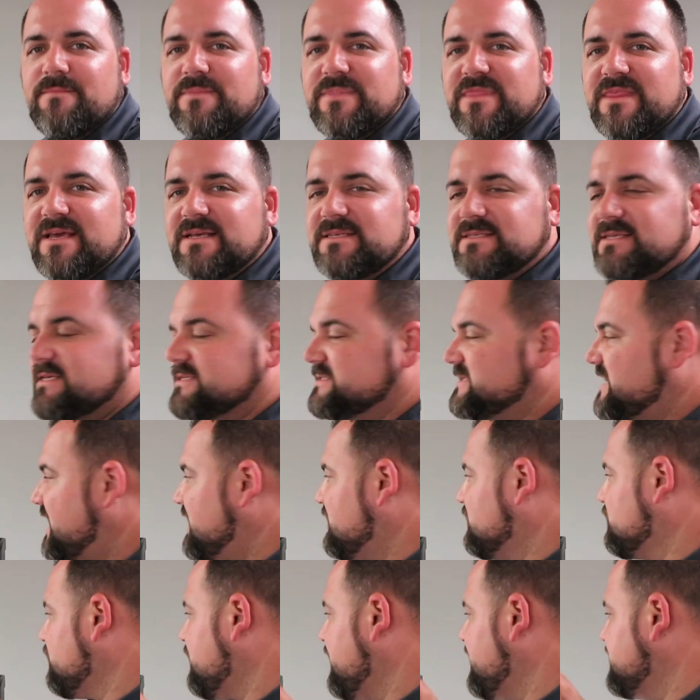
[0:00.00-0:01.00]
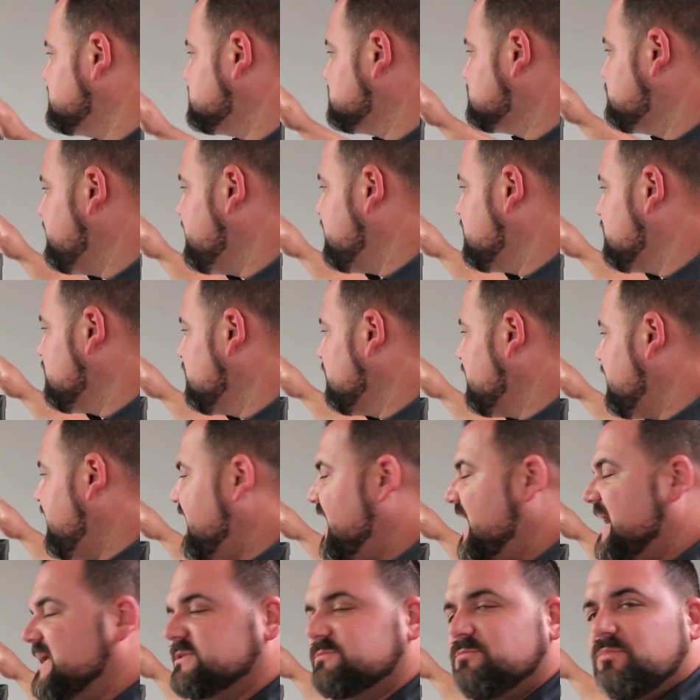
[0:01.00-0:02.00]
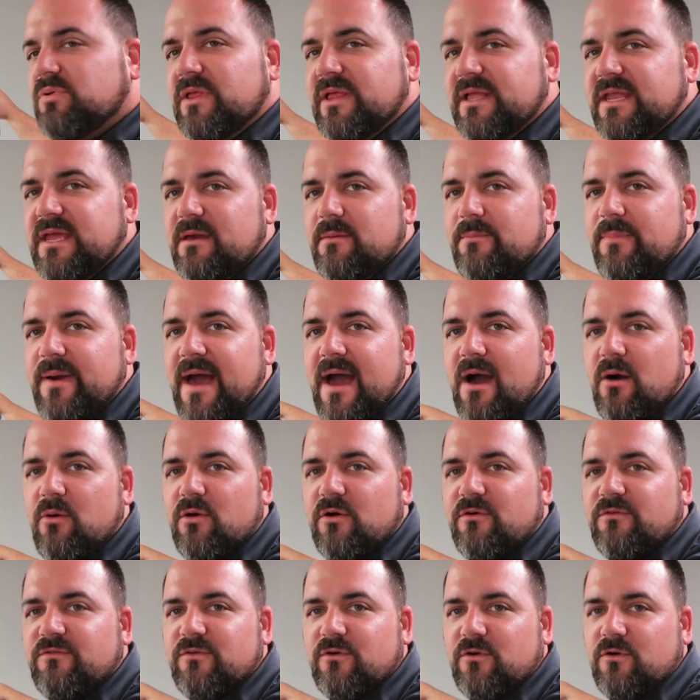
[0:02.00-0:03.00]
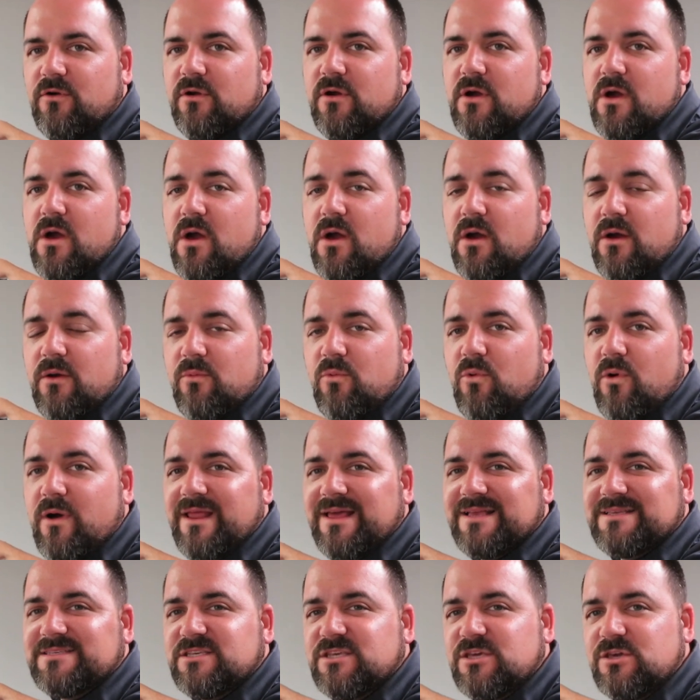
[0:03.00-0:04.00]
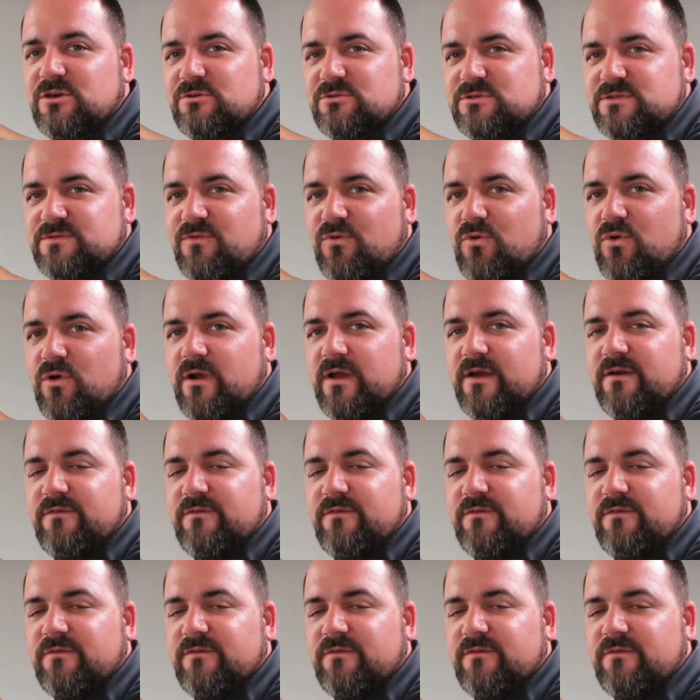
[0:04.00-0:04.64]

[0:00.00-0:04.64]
This is a great speaker. It has plenty of power for what it's used for.